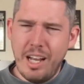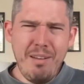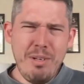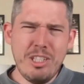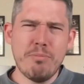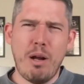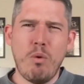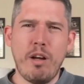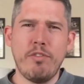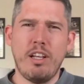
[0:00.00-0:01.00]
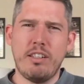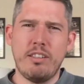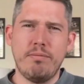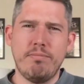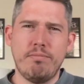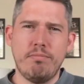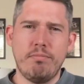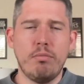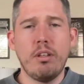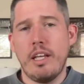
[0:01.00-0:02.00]
I didn't mention my wife a lot, huh?
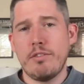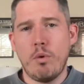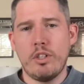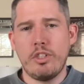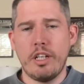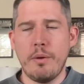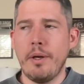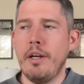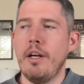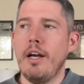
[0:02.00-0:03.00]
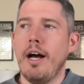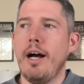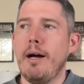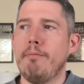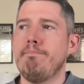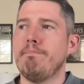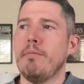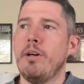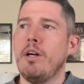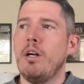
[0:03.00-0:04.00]
Well, thanks for watching anyway.
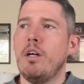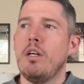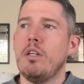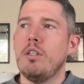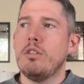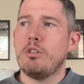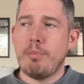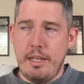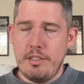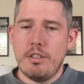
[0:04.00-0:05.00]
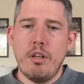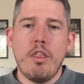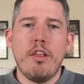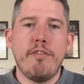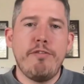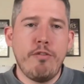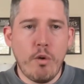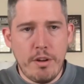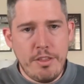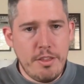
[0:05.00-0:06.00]
Splice. The
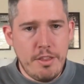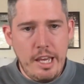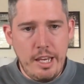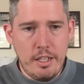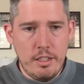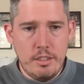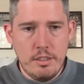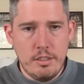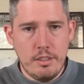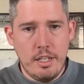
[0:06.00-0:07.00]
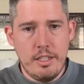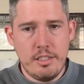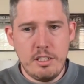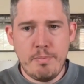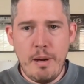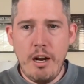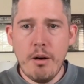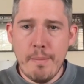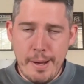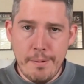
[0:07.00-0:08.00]
fourth thing, and this is
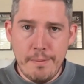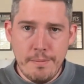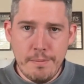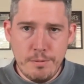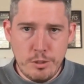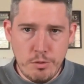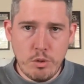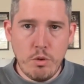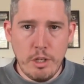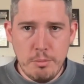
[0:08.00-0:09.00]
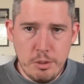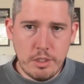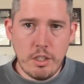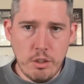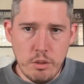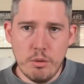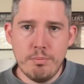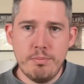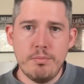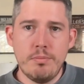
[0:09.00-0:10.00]
paramount to recording music at home,